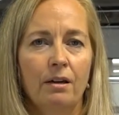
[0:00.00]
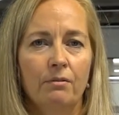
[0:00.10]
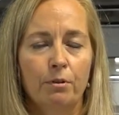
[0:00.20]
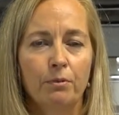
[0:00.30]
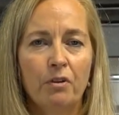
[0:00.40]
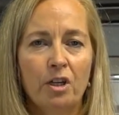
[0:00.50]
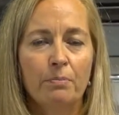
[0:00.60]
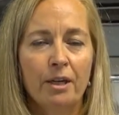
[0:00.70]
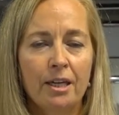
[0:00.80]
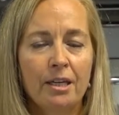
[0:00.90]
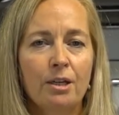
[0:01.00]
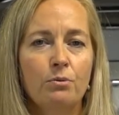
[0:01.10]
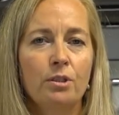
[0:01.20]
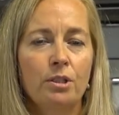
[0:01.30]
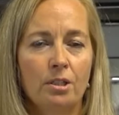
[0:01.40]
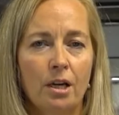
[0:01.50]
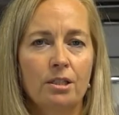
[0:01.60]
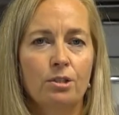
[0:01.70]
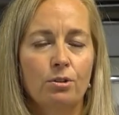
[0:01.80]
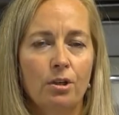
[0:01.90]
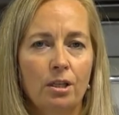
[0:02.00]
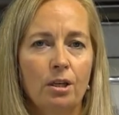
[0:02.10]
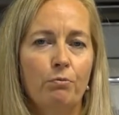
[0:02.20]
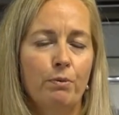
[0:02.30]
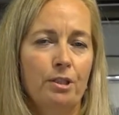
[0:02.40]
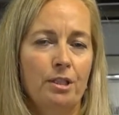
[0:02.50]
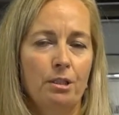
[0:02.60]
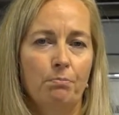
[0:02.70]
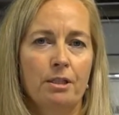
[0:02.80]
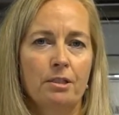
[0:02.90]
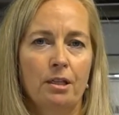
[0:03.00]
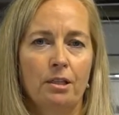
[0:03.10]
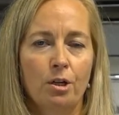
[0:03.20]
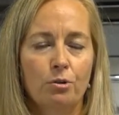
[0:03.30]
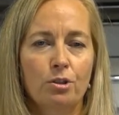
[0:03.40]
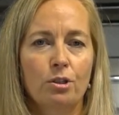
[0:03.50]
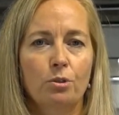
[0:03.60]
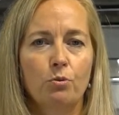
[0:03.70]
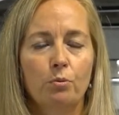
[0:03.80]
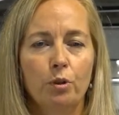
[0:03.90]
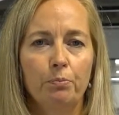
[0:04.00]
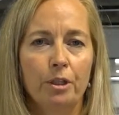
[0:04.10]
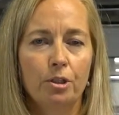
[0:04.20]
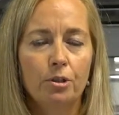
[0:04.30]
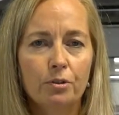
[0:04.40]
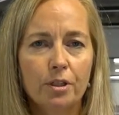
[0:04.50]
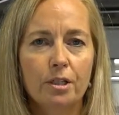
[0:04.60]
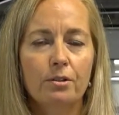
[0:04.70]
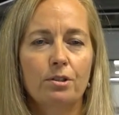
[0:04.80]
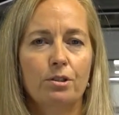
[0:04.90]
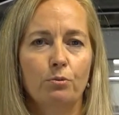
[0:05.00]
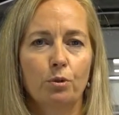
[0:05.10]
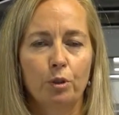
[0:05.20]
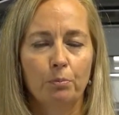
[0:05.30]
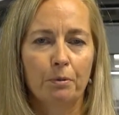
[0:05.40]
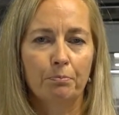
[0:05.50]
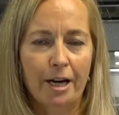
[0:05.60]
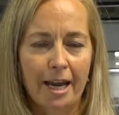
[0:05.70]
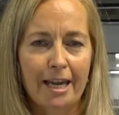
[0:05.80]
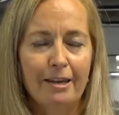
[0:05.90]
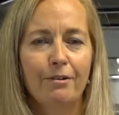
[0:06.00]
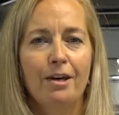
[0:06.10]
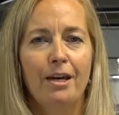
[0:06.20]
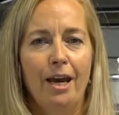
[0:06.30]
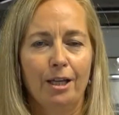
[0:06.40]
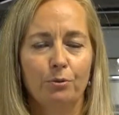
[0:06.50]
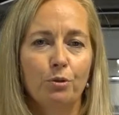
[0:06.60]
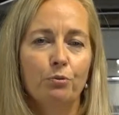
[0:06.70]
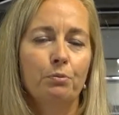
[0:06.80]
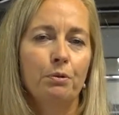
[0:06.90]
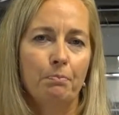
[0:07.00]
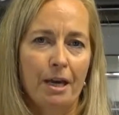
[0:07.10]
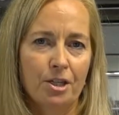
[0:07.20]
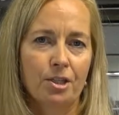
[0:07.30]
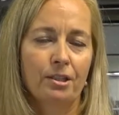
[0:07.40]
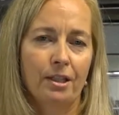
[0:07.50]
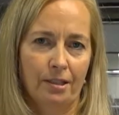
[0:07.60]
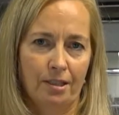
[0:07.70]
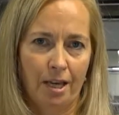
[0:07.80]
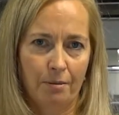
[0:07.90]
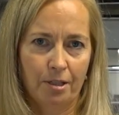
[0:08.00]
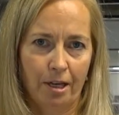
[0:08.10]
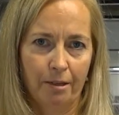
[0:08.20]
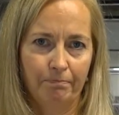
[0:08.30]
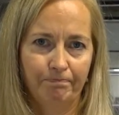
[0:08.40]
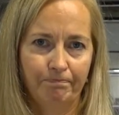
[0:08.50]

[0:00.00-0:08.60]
From the very beginning, we decided together with participants and hosts that we will be curious, we will be brave, and we will be patient at the same time.